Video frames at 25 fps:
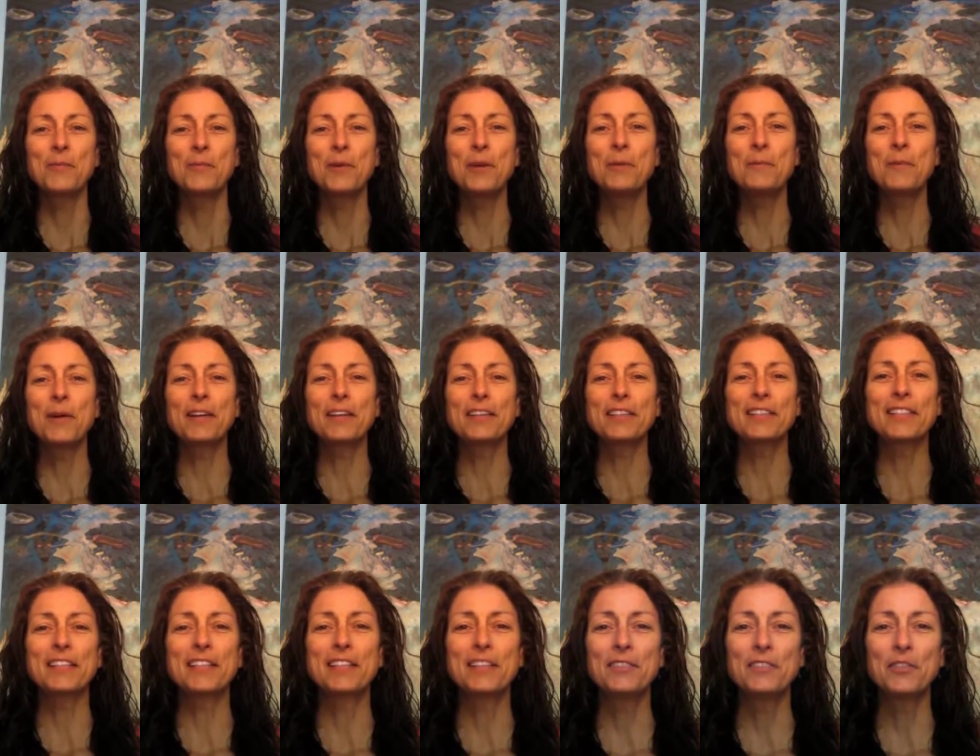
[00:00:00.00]
we wanted
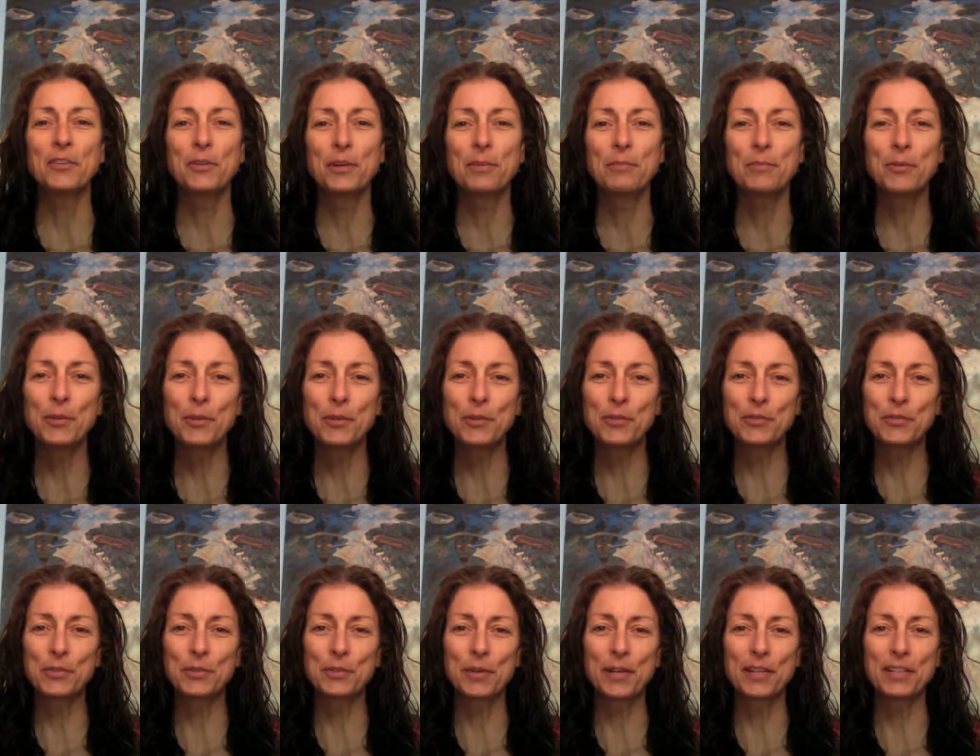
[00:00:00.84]
to give you a
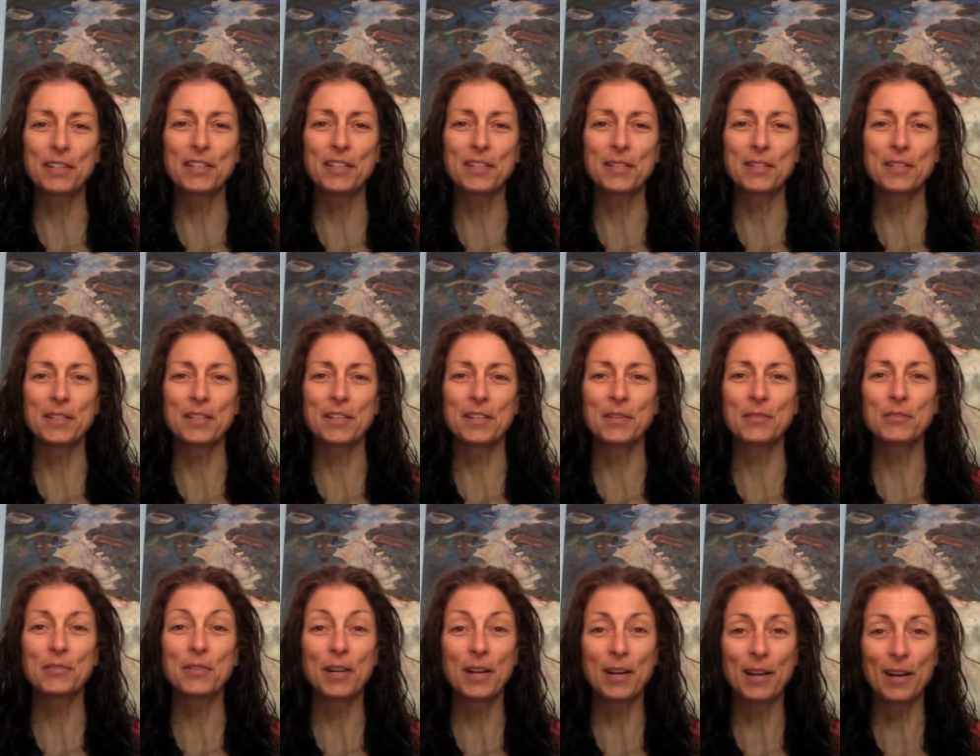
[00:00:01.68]
beautiful rendition
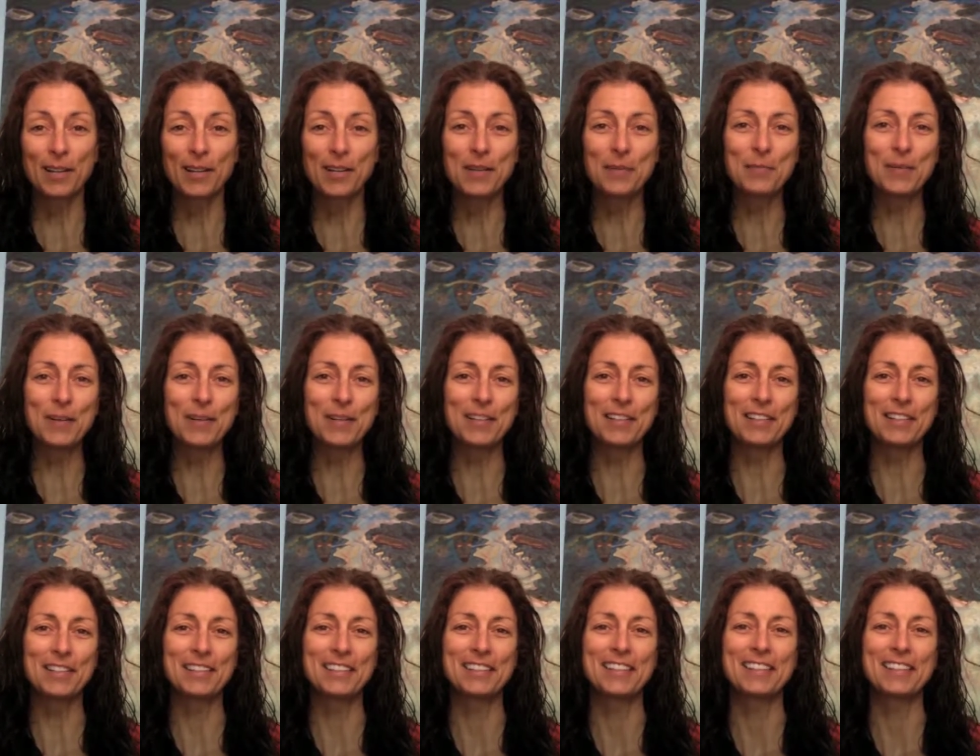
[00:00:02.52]
of Kali Ma.